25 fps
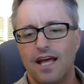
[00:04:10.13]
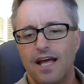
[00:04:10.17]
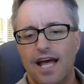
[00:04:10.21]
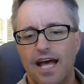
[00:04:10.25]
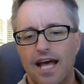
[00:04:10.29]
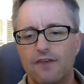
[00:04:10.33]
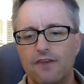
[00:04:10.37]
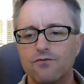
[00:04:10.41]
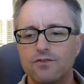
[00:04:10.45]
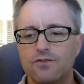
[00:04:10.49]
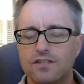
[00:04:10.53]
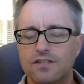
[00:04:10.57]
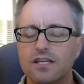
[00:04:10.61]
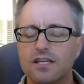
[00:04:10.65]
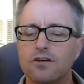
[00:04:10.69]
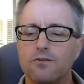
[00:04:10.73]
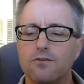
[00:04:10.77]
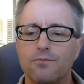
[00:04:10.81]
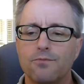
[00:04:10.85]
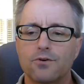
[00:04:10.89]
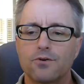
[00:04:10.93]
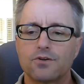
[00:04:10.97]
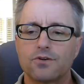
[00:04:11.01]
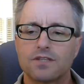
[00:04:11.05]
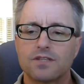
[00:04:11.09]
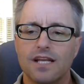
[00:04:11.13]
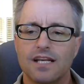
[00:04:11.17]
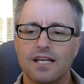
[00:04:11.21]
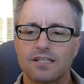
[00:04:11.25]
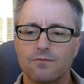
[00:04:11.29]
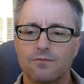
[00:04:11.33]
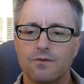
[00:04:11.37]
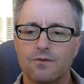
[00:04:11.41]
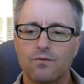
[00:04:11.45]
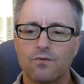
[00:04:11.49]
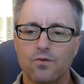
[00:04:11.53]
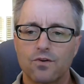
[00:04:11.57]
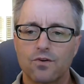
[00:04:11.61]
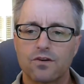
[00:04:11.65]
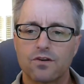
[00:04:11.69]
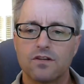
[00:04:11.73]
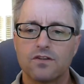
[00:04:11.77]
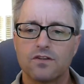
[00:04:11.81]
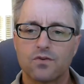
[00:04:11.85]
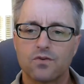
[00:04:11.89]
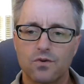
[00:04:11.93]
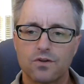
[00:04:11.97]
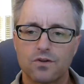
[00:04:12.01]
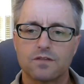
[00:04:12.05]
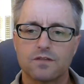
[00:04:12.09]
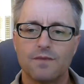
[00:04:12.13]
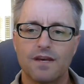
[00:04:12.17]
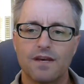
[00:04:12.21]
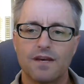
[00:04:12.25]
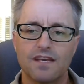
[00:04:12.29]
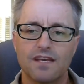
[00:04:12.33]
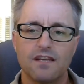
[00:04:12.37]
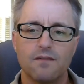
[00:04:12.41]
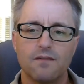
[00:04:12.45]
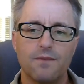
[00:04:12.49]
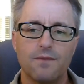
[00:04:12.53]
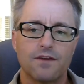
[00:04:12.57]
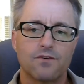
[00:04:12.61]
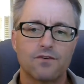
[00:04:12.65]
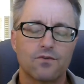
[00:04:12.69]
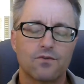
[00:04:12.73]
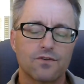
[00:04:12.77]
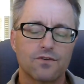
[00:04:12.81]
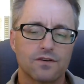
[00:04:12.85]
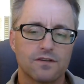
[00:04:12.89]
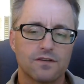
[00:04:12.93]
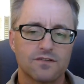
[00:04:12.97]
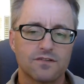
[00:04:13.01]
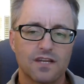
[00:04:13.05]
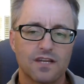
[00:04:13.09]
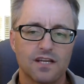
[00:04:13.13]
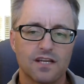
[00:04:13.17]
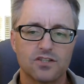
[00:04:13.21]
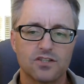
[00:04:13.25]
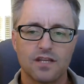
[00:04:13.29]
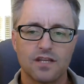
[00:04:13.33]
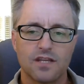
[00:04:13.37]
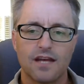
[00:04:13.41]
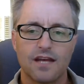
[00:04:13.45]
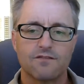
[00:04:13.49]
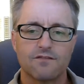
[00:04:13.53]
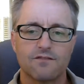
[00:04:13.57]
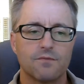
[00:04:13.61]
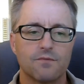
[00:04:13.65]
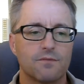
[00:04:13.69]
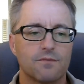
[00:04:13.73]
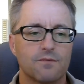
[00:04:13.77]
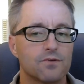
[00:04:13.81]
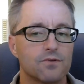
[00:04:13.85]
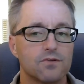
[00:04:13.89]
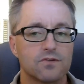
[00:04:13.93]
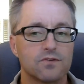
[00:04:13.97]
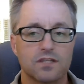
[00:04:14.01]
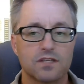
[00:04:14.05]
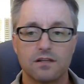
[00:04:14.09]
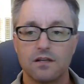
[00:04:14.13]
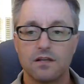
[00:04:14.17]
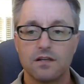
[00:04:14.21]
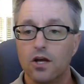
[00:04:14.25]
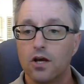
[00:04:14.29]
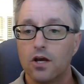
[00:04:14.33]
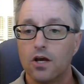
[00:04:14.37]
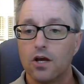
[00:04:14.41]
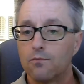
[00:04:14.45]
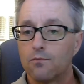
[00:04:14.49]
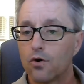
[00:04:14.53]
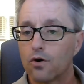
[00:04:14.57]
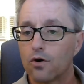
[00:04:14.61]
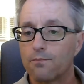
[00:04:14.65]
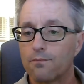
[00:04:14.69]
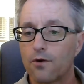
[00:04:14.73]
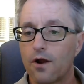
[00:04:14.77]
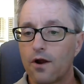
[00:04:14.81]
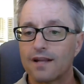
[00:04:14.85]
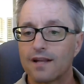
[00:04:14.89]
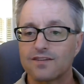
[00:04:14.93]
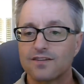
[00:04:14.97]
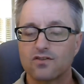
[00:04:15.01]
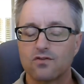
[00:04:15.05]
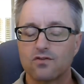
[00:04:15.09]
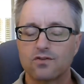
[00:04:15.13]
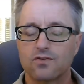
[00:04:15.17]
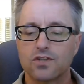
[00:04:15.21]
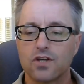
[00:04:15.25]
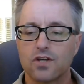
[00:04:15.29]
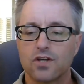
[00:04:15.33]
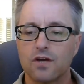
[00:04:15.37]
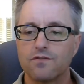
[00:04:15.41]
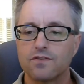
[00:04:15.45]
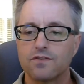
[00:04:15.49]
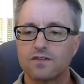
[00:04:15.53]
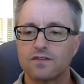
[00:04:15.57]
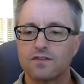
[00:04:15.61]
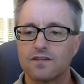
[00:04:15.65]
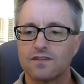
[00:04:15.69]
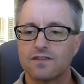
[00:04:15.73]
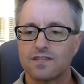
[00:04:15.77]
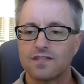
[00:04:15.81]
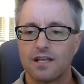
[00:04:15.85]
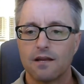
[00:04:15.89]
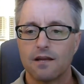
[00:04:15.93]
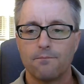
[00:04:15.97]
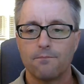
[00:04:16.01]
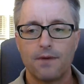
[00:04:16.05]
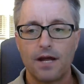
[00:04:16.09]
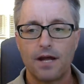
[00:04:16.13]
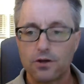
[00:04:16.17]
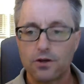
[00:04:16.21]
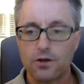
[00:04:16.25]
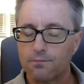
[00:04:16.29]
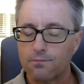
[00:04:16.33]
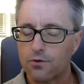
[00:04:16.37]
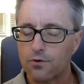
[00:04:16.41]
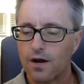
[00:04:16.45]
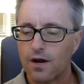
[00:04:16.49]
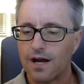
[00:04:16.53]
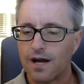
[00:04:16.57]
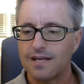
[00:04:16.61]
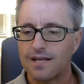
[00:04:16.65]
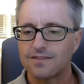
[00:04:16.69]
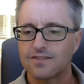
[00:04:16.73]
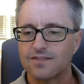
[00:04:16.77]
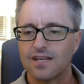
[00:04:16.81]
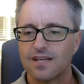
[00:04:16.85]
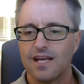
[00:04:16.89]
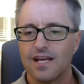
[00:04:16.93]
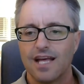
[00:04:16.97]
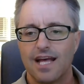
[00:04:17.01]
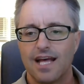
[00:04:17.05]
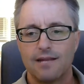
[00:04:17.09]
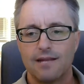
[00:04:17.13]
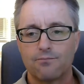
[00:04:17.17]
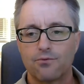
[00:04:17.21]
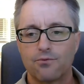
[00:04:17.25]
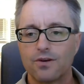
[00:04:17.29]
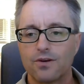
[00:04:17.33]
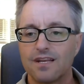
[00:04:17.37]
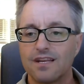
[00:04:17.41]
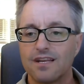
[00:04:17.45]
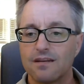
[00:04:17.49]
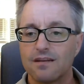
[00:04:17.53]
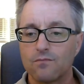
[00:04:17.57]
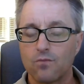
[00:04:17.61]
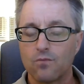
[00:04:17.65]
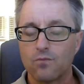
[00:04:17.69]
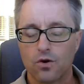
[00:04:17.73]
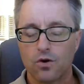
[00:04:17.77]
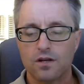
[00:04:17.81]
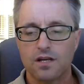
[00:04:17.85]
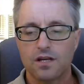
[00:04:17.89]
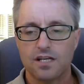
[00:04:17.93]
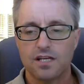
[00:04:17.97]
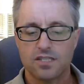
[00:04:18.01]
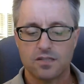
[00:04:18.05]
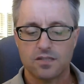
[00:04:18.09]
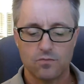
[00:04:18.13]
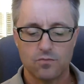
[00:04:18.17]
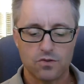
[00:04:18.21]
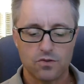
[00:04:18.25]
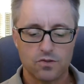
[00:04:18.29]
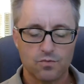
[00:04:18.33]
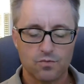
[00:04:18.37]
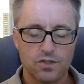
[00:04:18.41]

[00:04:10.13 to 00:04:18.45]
Every single person has to be working towards making a better organization. They have to be producing more products or services at a better price and bringing in more customers.